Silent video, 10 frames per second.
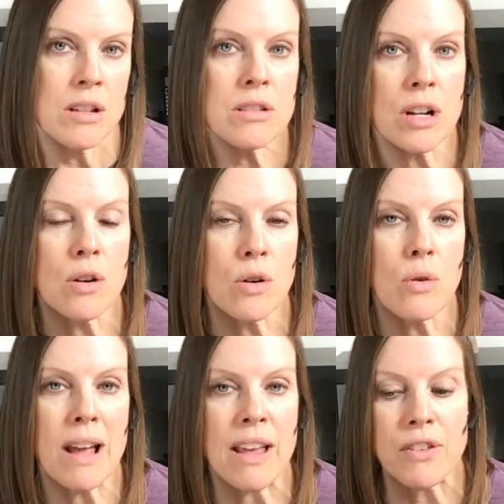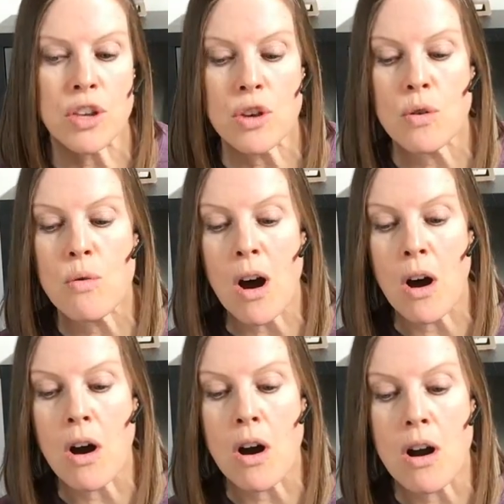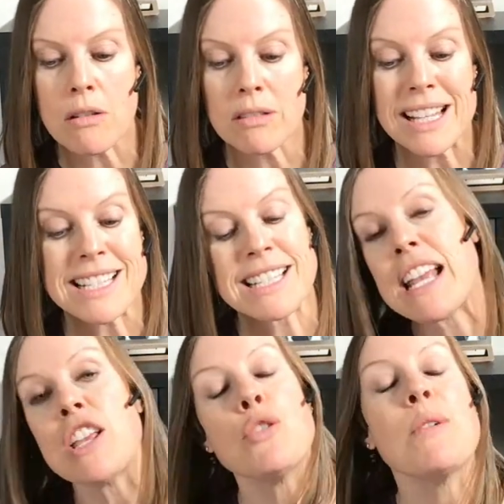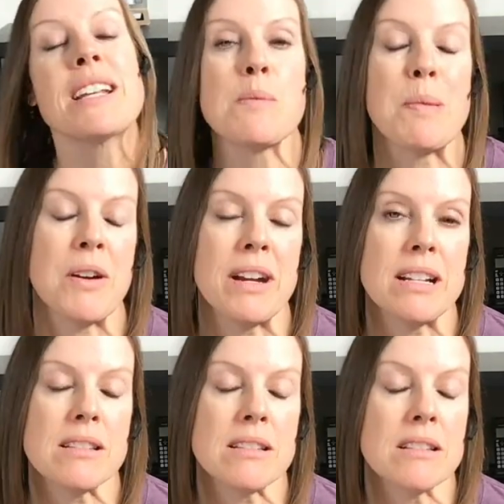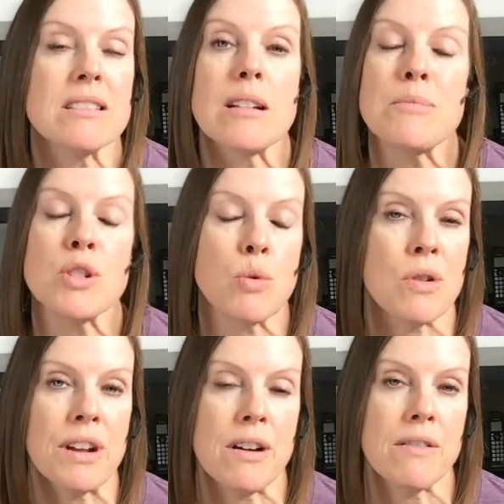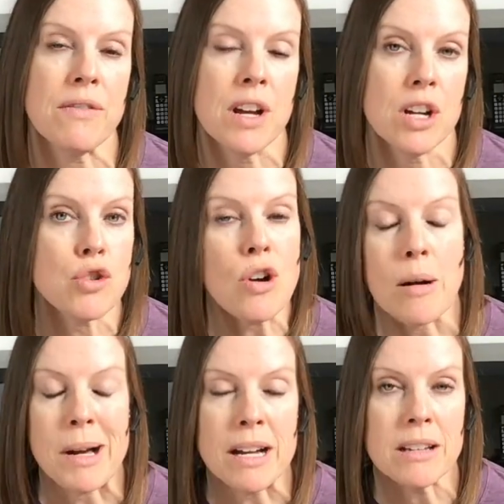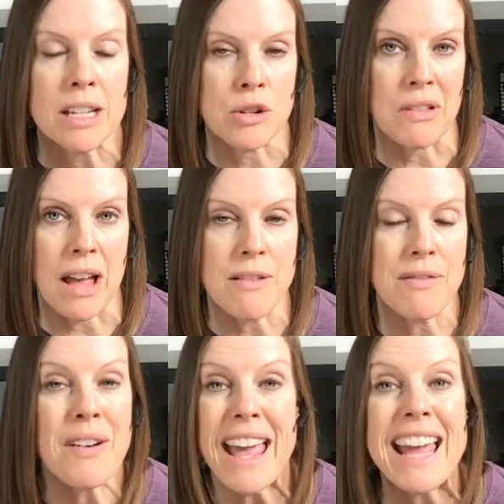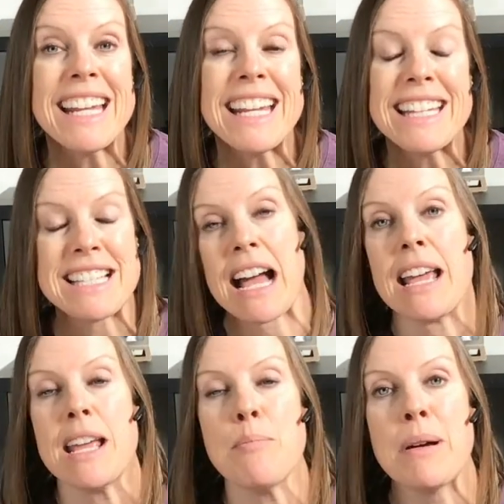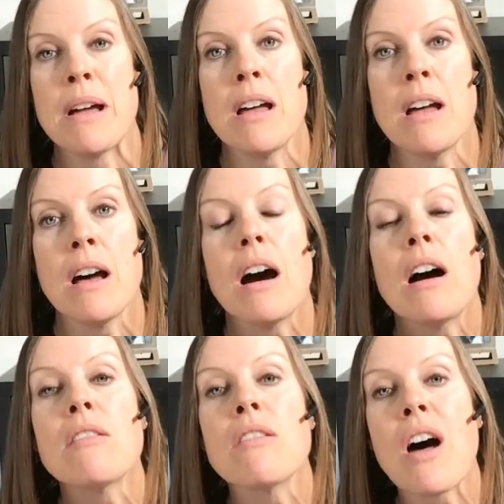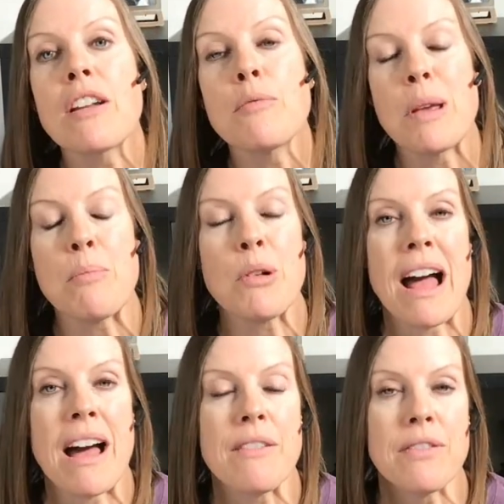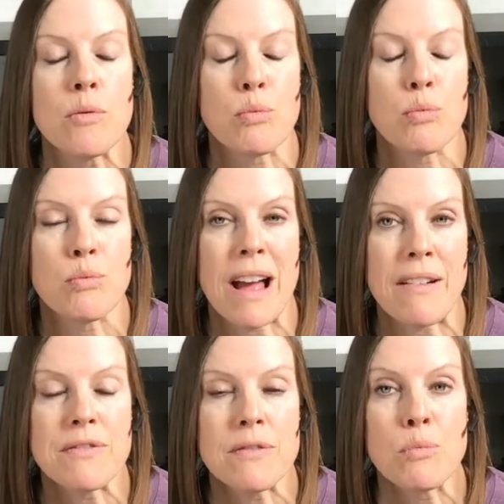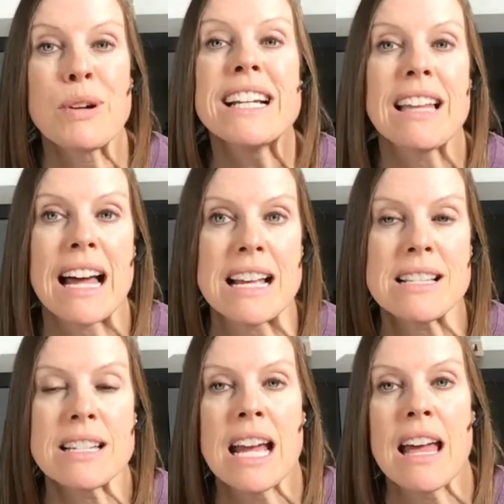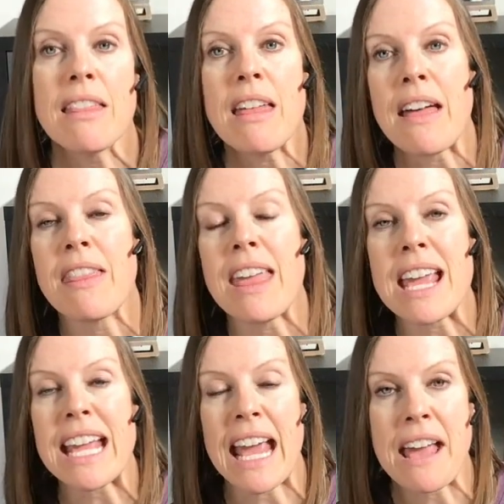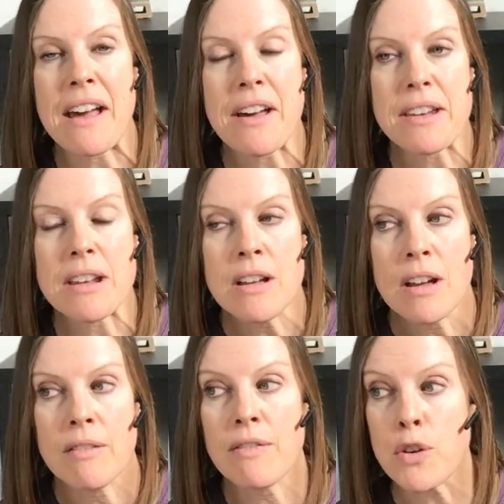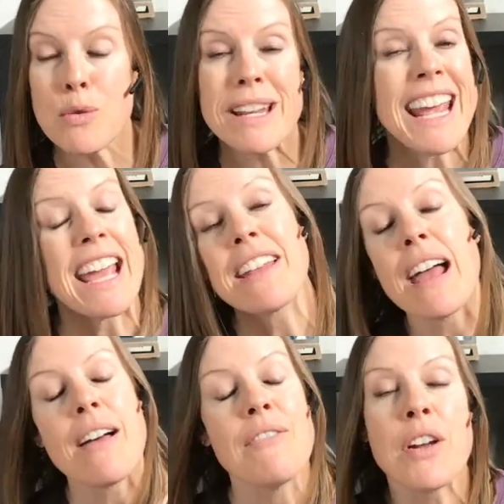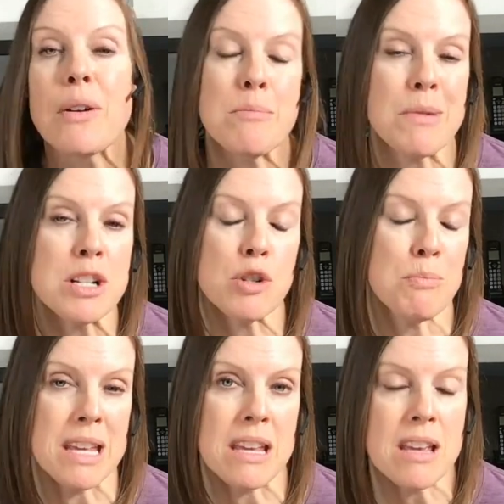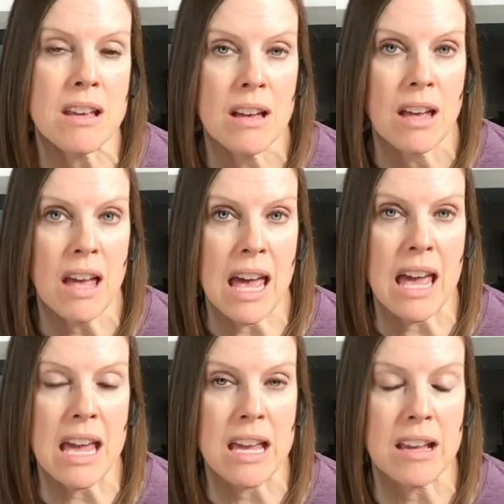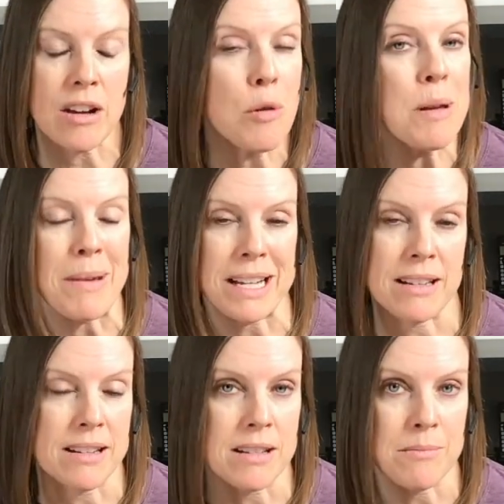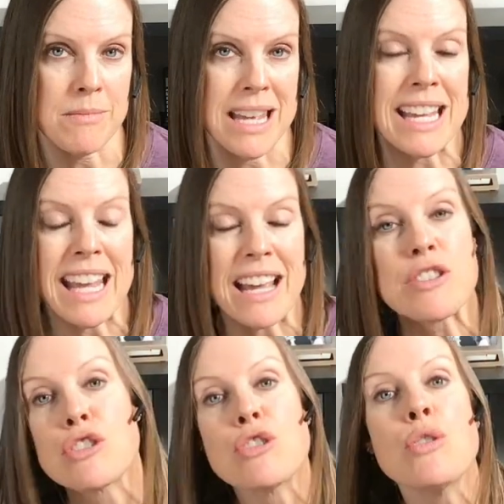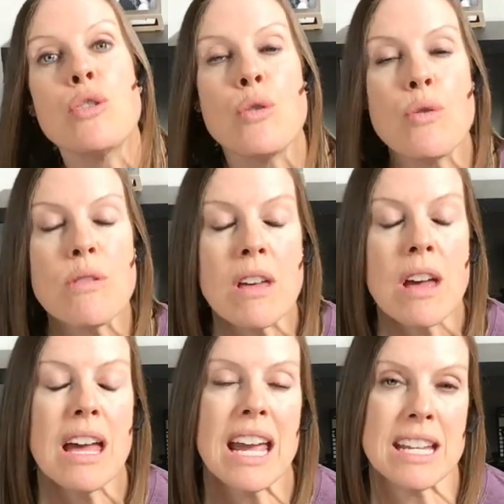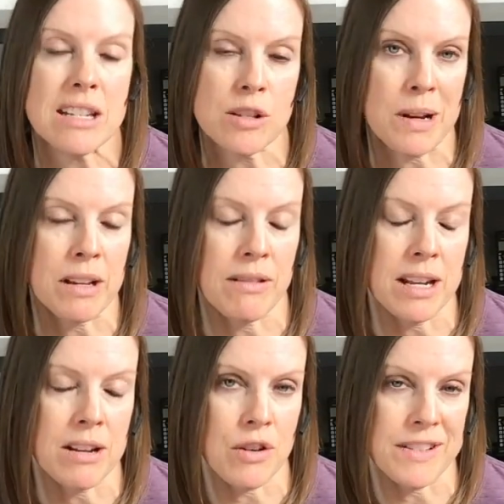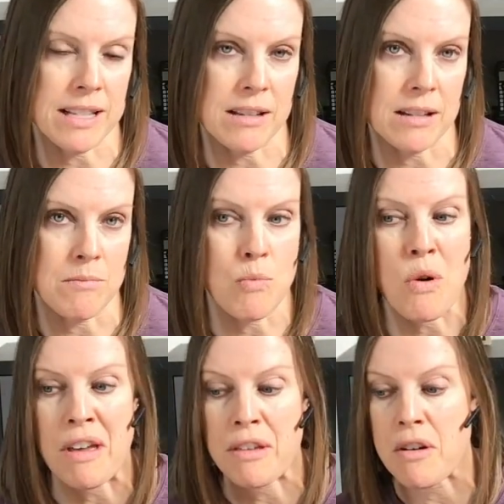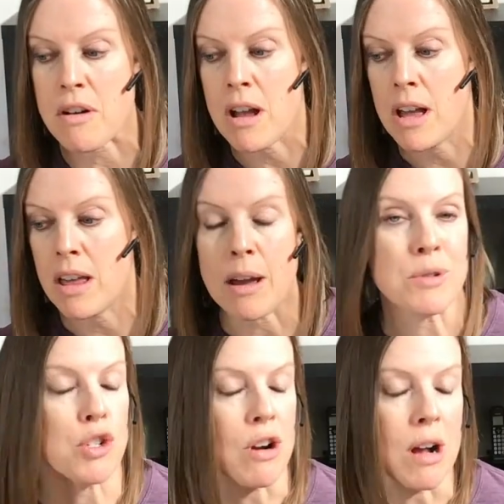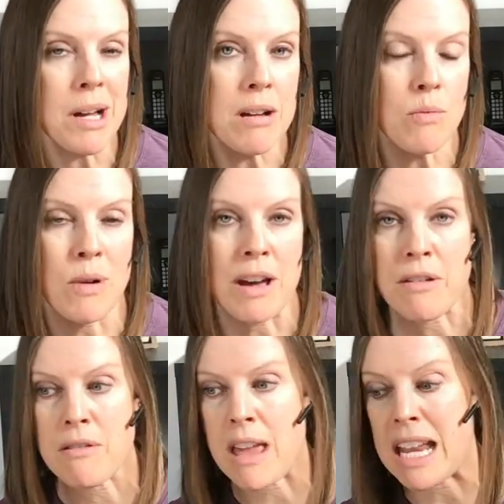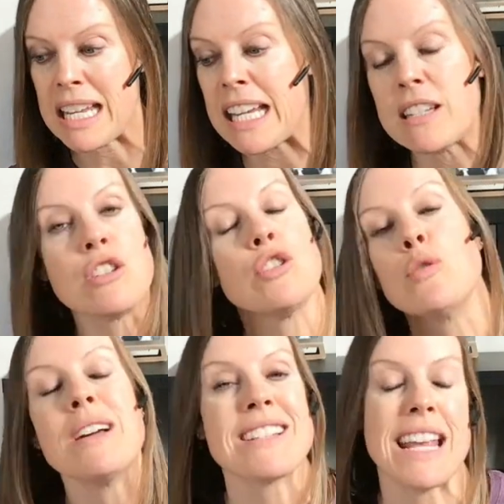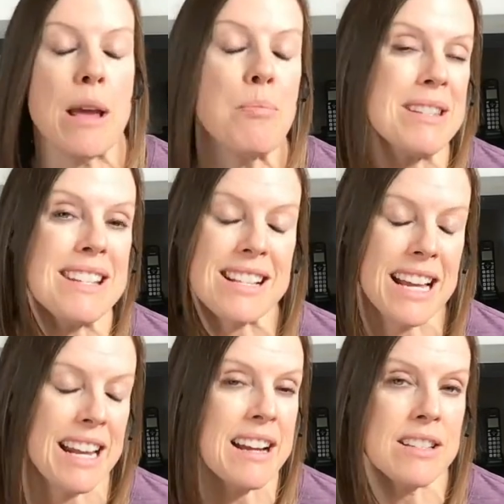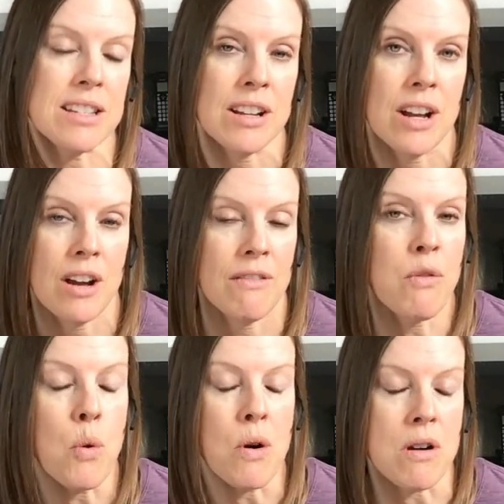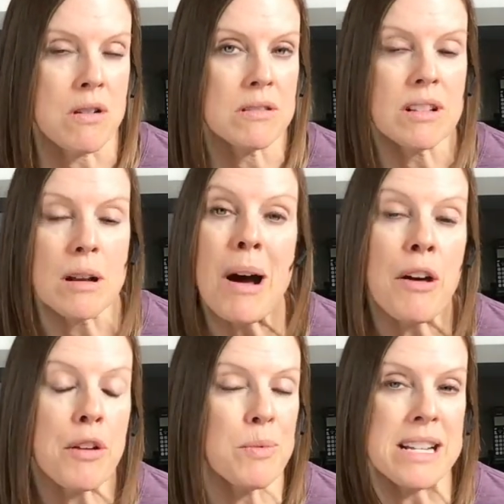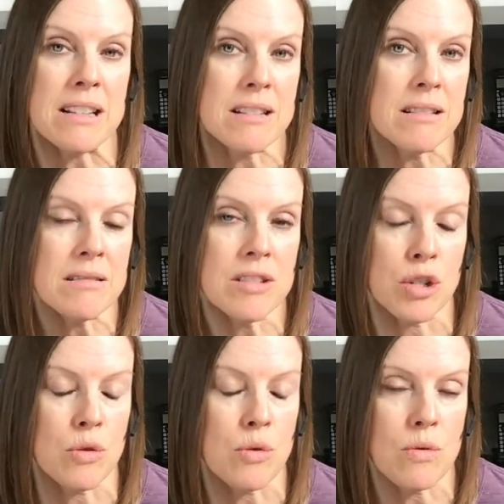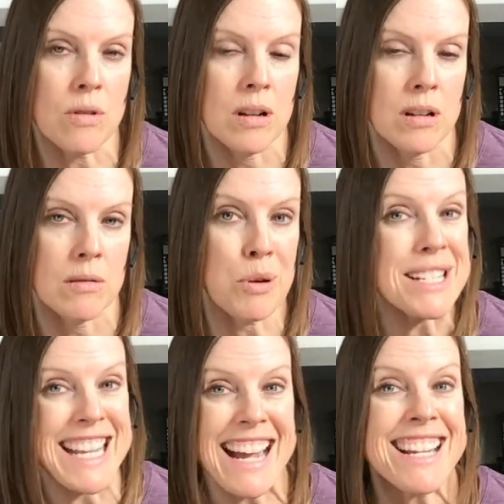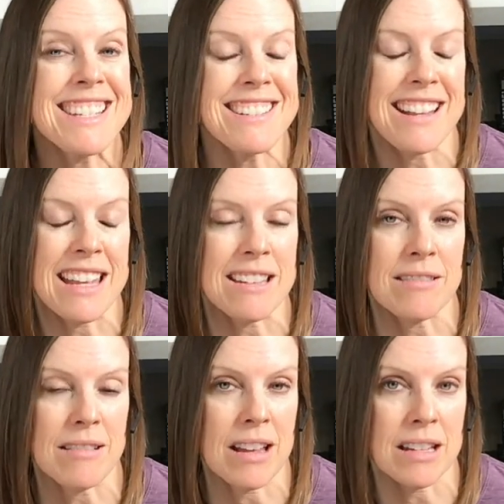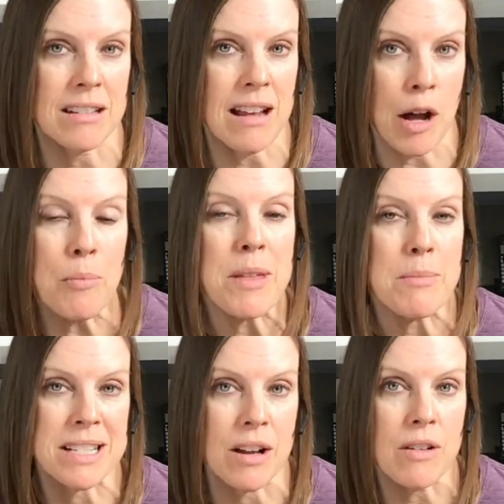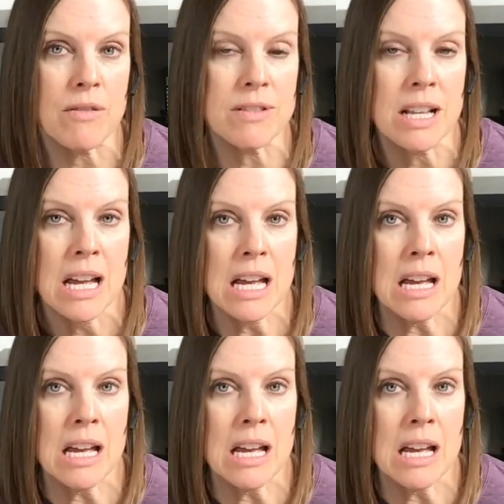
So if you are, let's say you experienced some sort of trauma in your mm-hmm. life mm-hmm. of any type, a lot of people have have realized that they can food can very much be a coping mechanism. It hmm. can soothe a dysregulated nervous system, whether that was trauma, whether they needed to escape and disconnect for some other reason to protect and and help themselves.